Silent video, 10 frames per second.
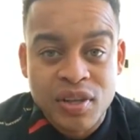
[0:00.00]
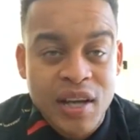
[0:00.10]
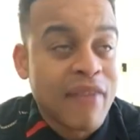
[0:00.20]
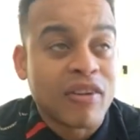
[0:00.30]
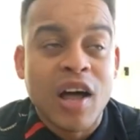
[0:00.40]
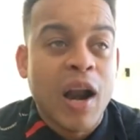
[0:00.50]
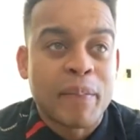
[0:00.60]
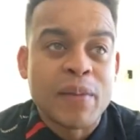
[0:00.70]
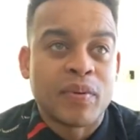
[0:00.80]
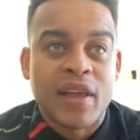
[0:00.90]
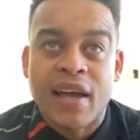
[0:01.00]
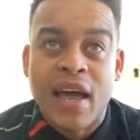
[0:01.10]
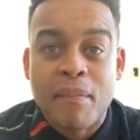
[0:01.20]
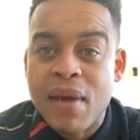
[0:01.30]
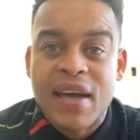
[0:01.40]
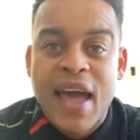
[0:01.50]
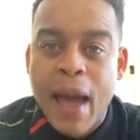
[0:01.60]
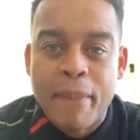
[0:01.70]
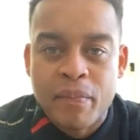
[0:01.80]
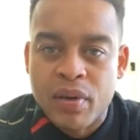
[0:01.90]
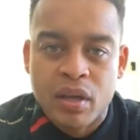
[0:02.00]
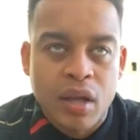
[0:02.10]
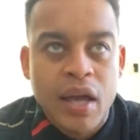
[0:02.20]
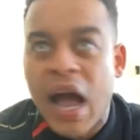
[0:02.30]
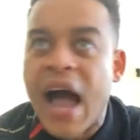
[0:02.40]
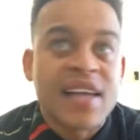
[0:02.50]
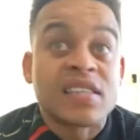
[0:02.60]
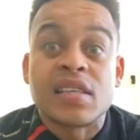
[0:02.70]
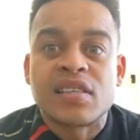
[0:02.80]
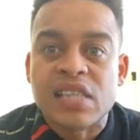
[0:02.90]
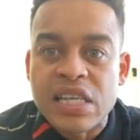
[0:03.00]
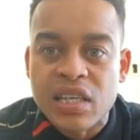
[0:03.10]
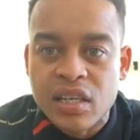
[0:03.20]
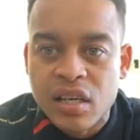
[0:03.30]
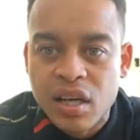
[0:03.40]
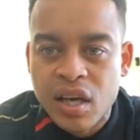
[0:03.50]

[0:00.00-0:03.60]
I got a lot of people that I got to make happy being like, I succeeded.